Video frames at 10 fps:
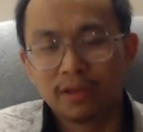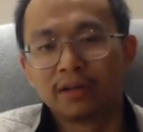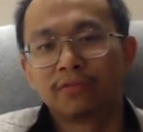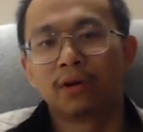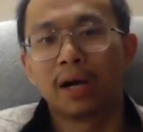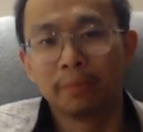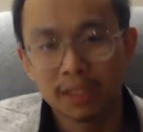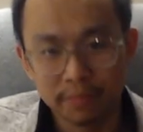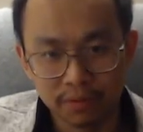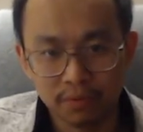Therefore, I
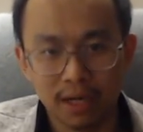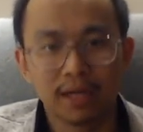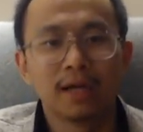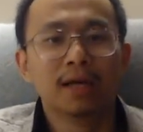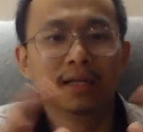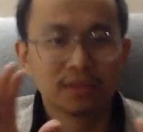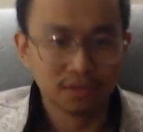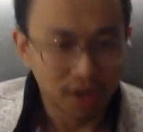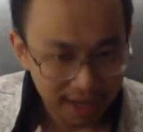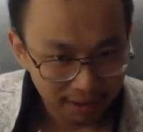must be right. It's
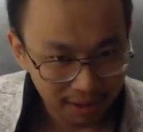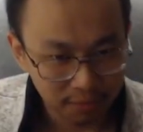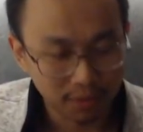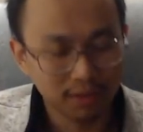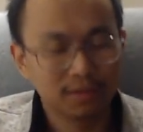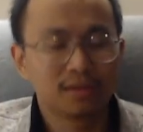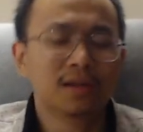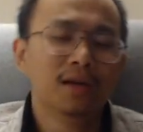not how that works.